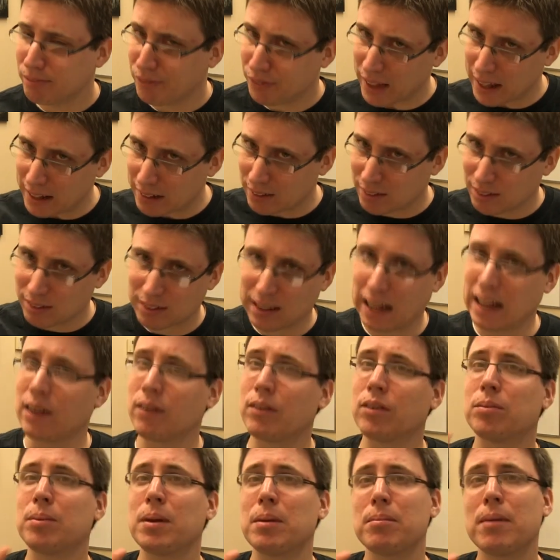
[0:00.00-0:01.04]
That
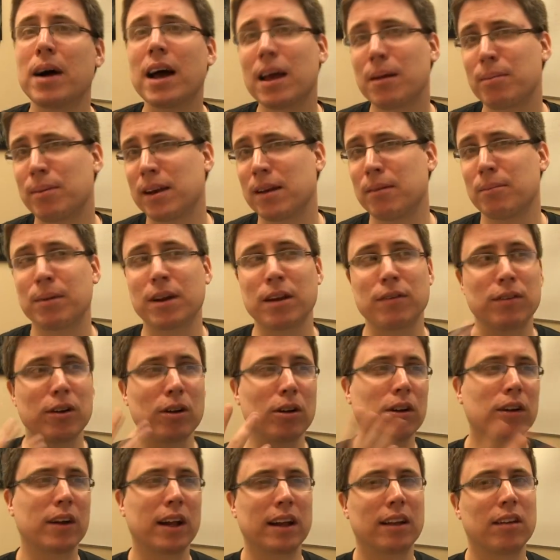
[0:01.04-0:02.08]
would be my opinion. But if
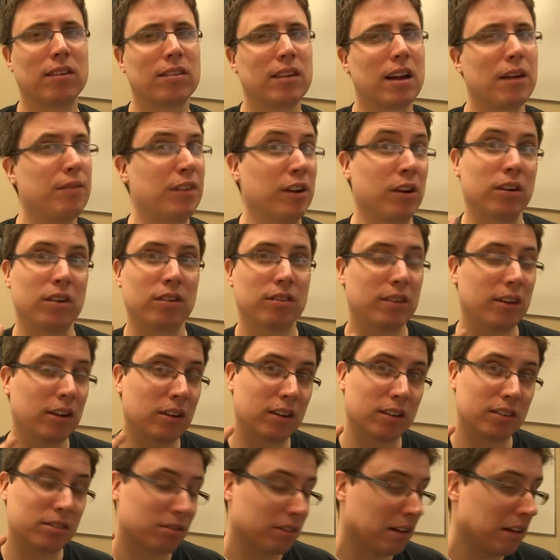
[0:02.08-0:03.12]
you're looking at the stuff and
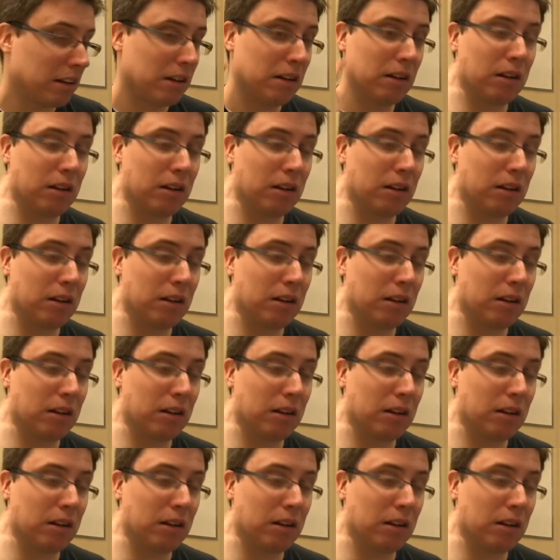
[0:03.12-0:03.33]
you're just